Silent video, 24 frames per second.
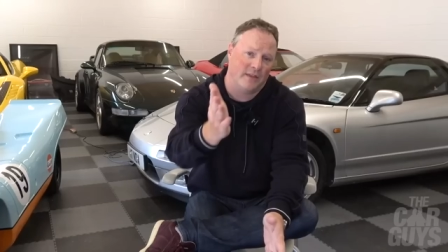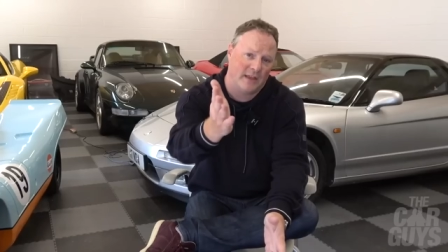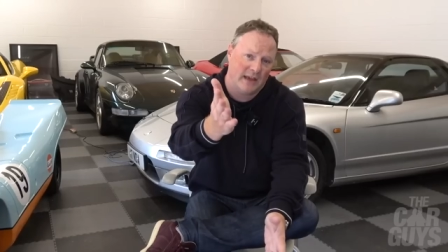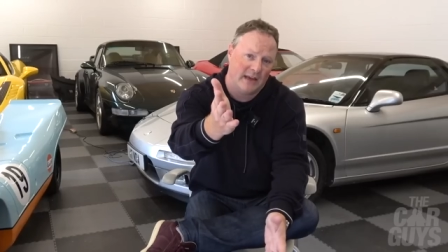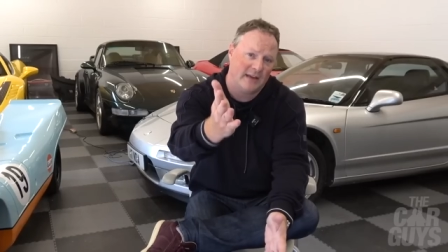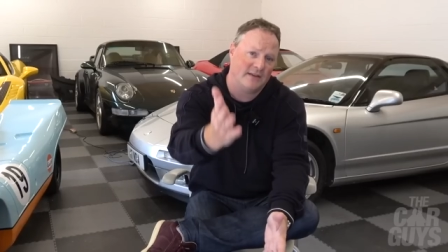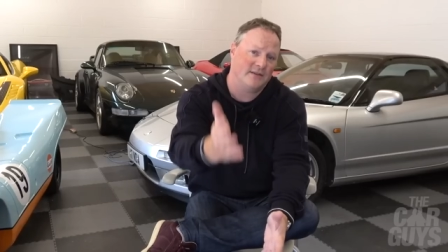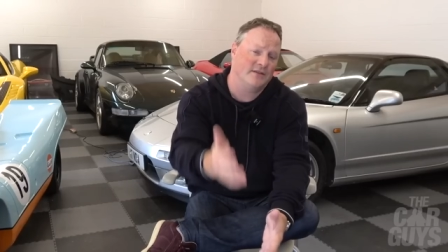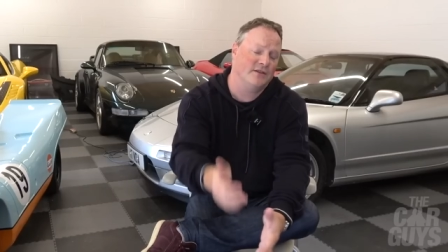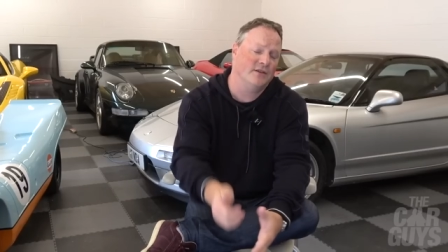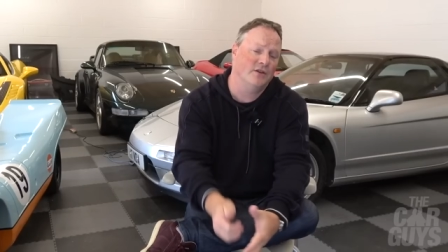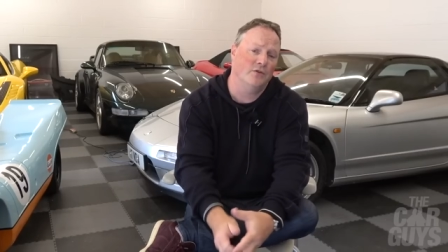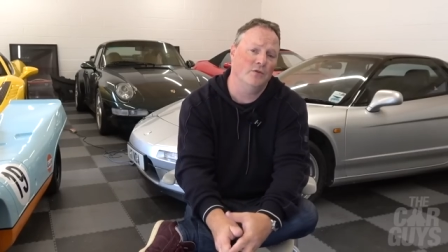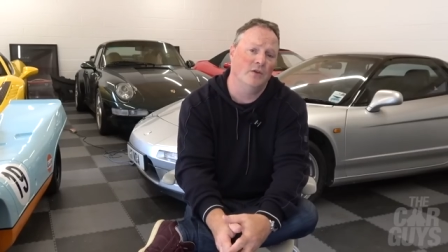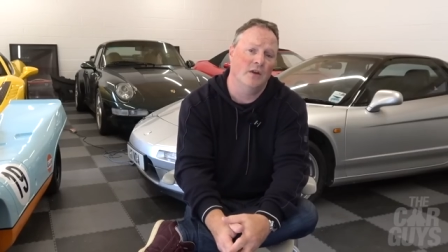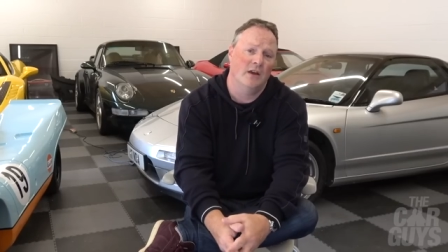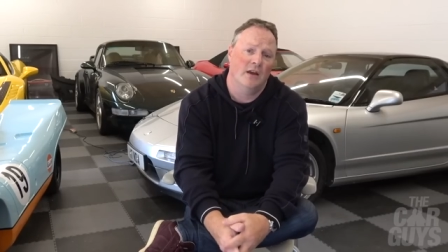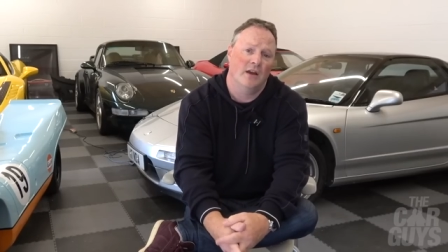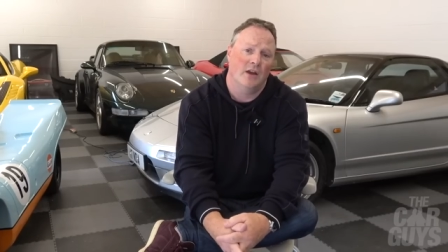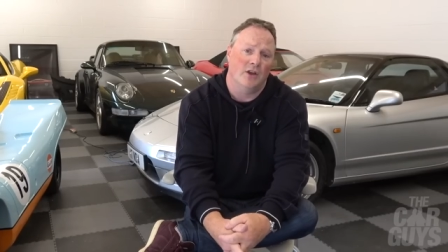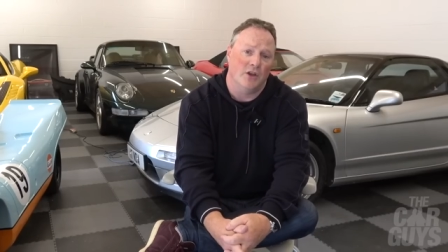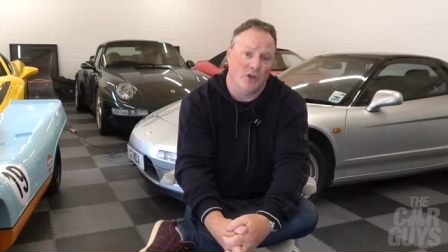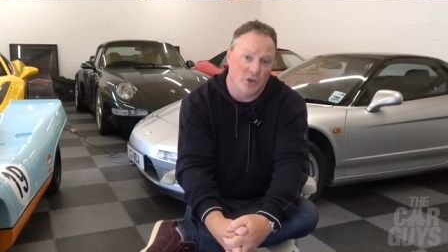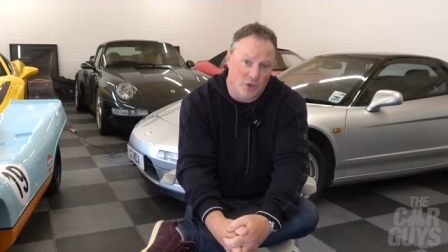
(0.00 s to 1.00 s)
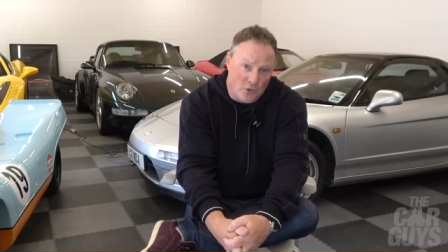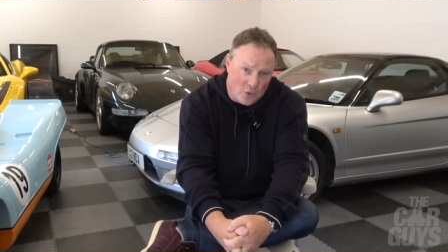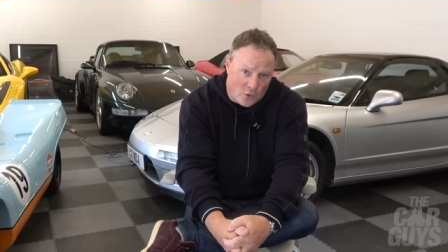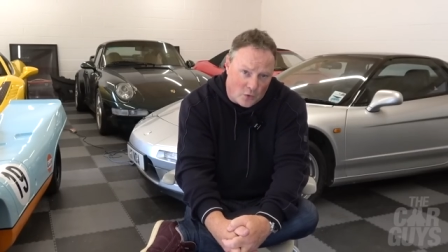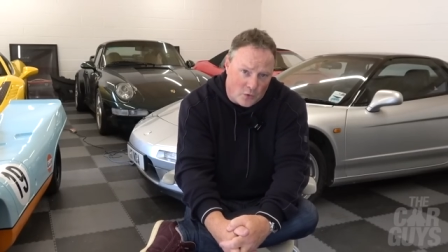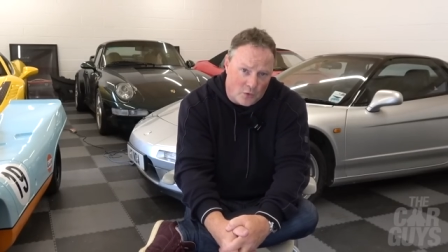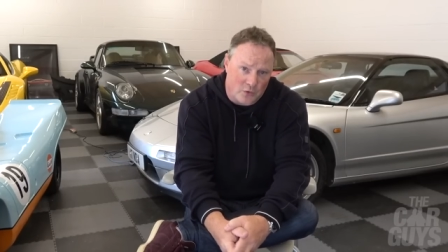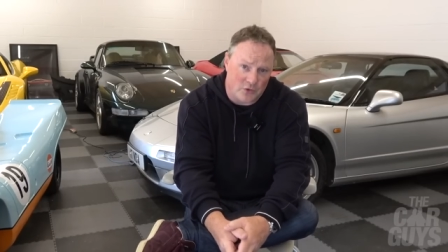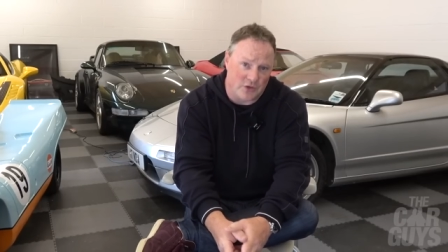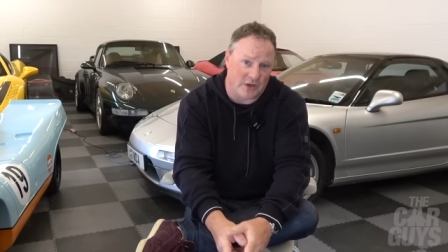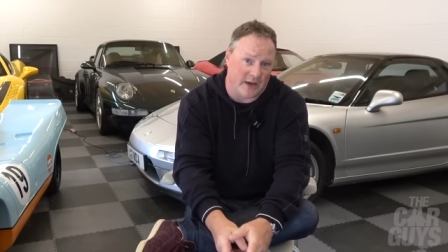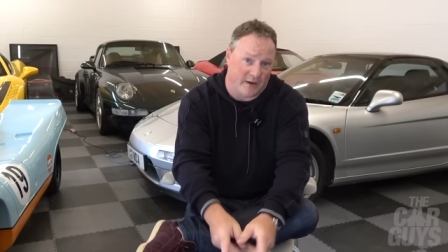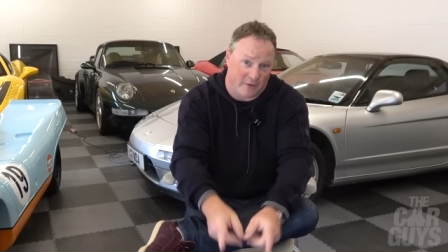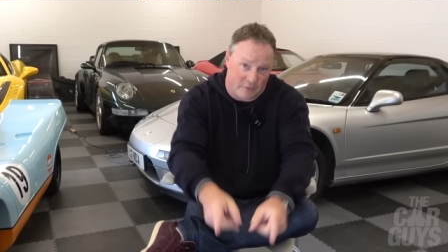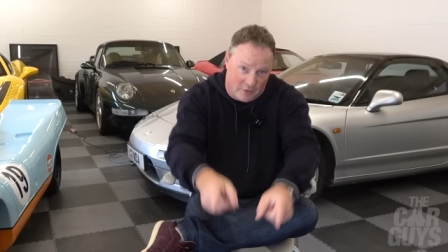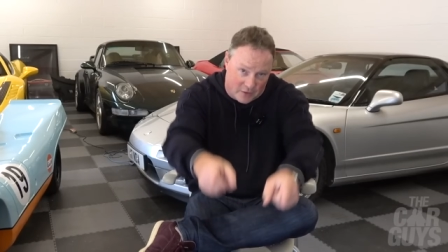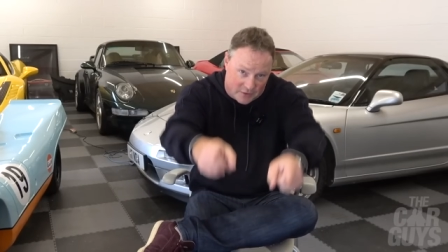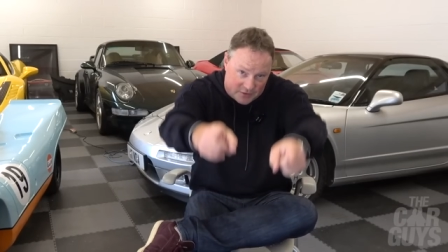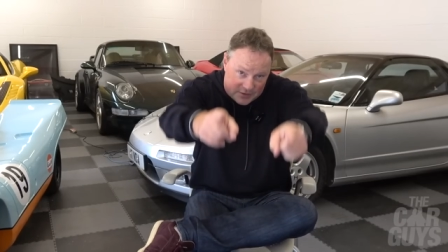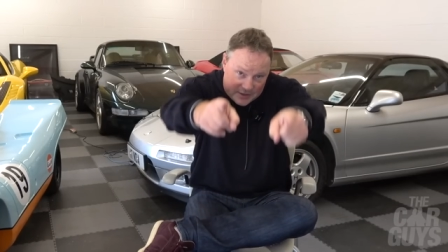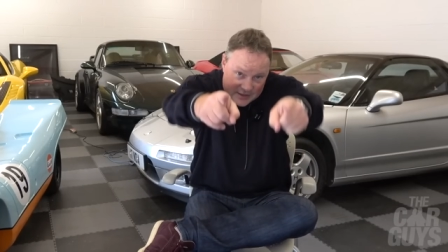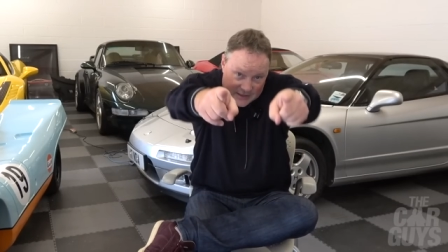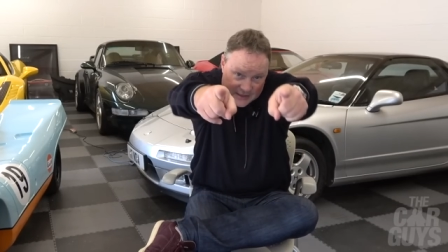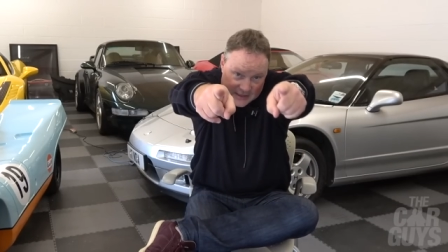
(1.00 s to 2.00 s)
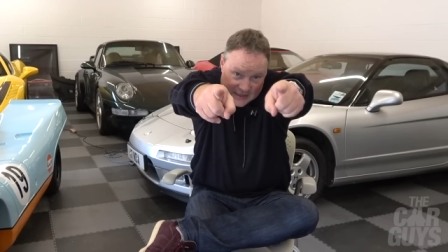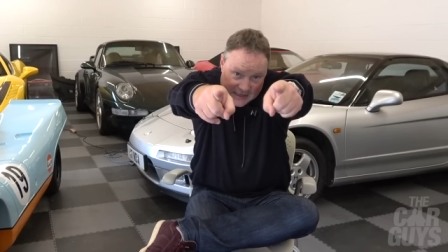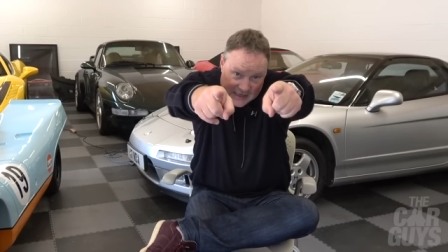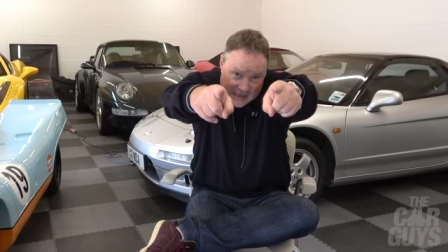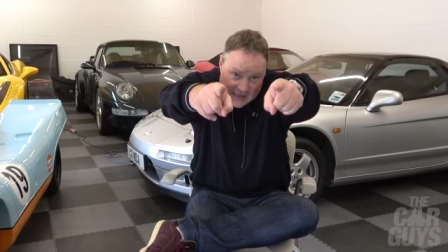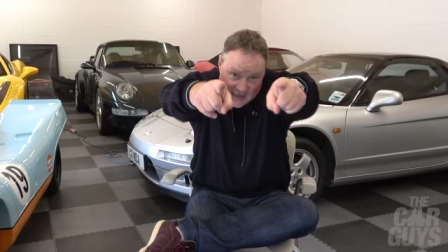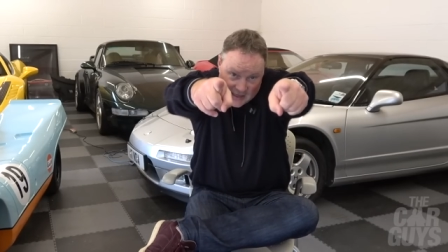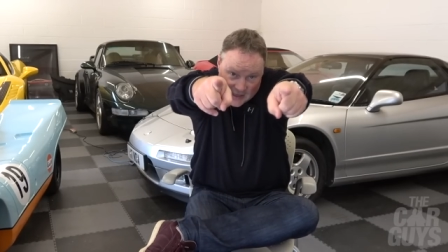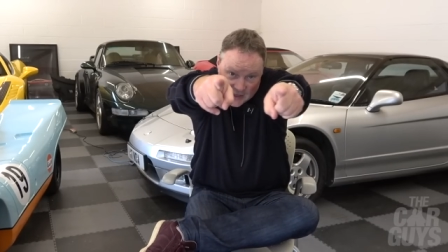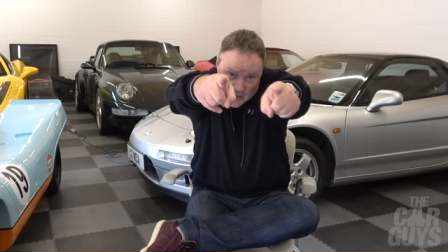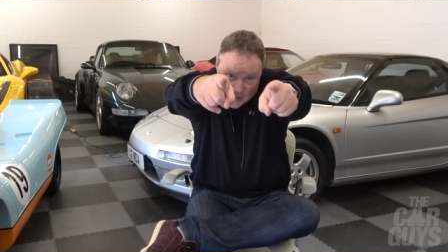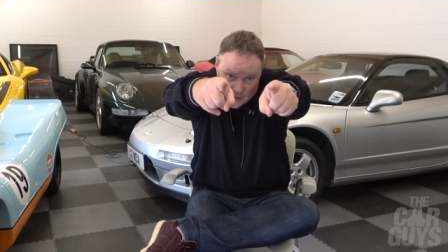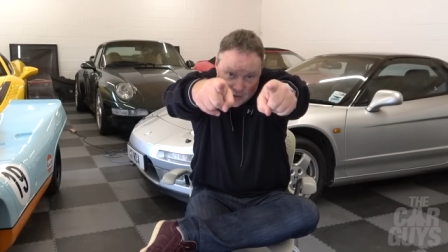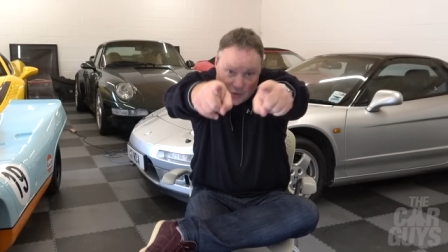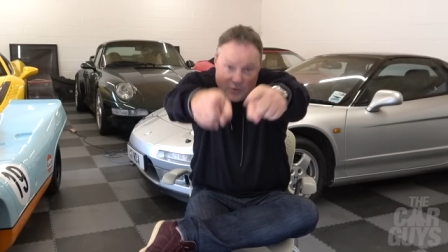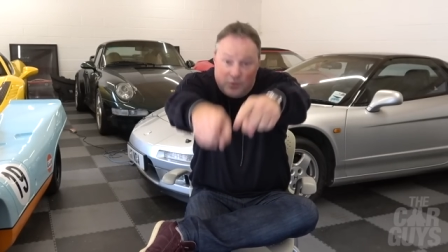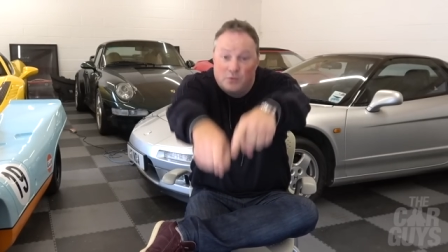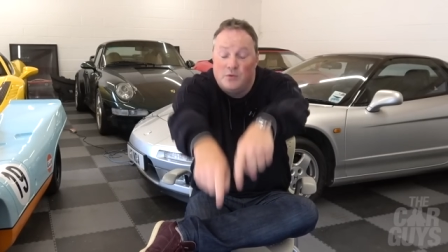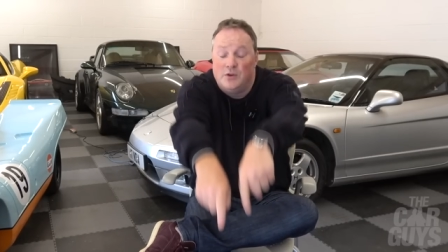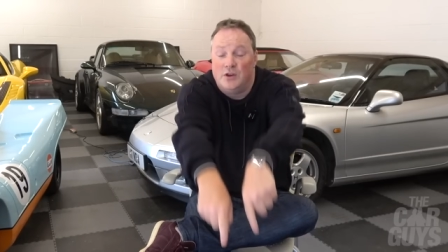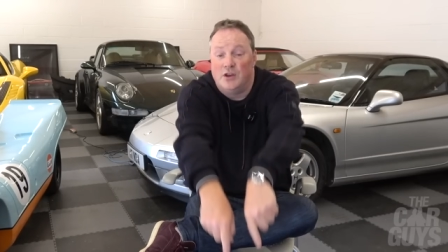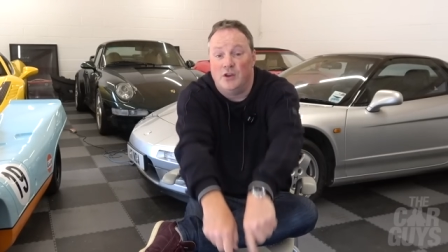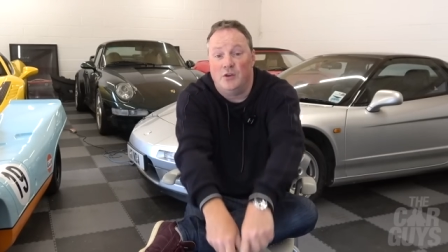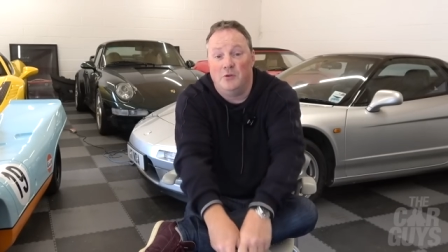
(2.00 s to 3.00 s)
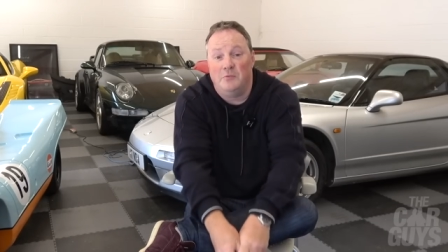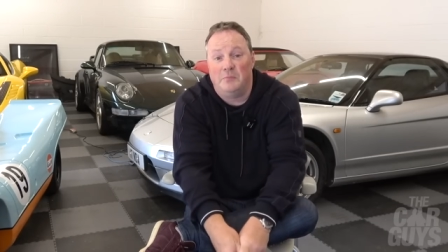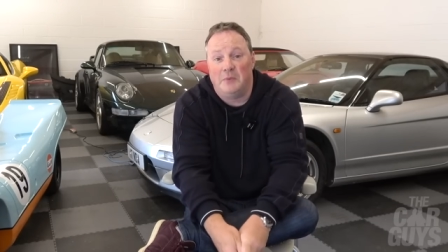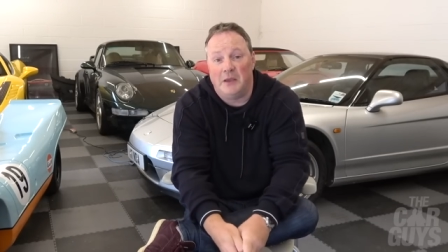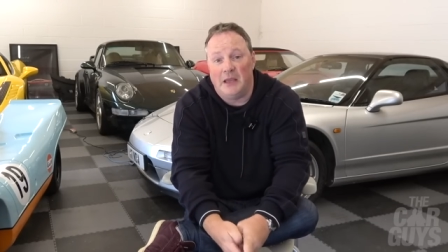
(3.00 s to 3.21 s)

thanks to your generosity, you, you